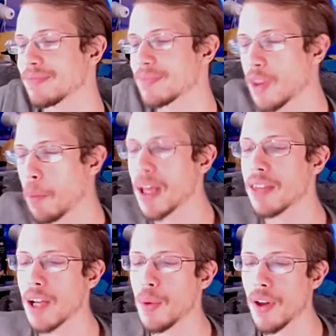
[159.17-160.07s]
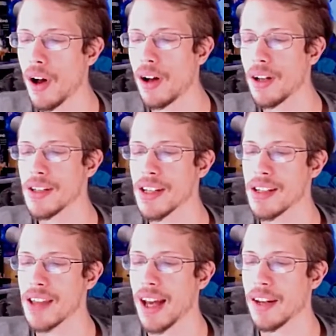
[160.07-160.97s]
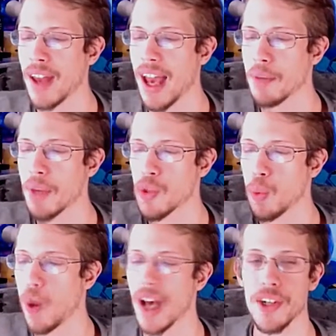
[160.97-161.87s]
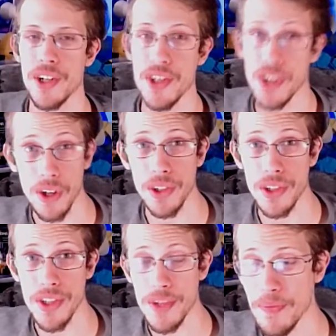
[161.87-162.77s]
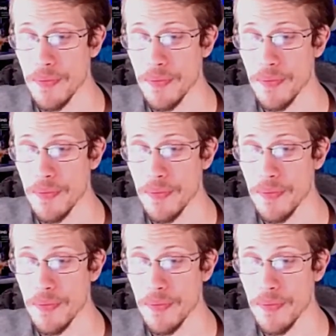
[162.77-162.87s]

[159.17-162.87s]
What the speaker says: The big thing with hogs is that they had much wider circles.